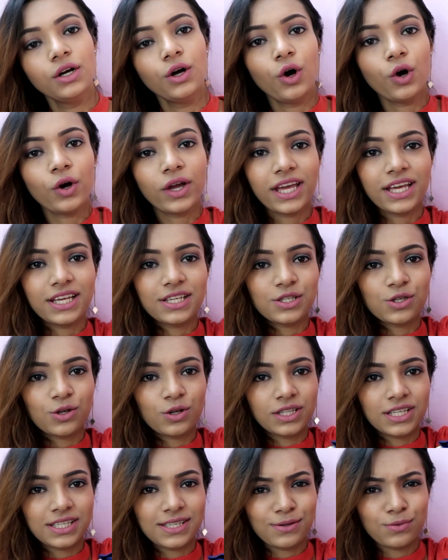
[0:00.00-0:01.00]
Okay,
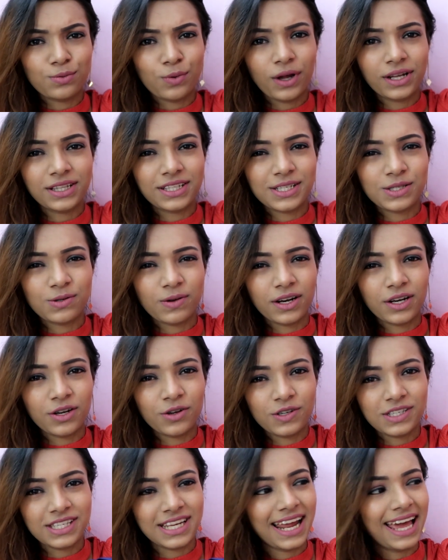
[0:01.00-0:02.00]
so this is what this one
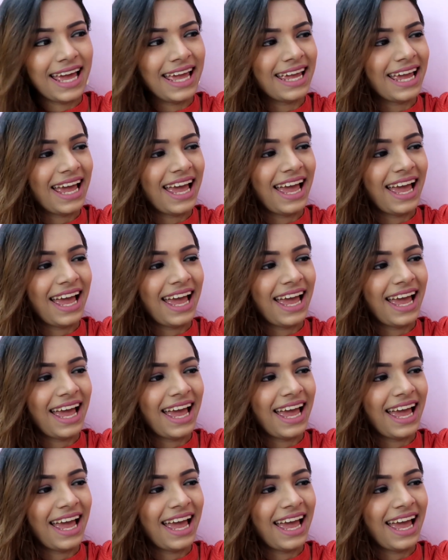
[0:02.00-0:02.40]
looks like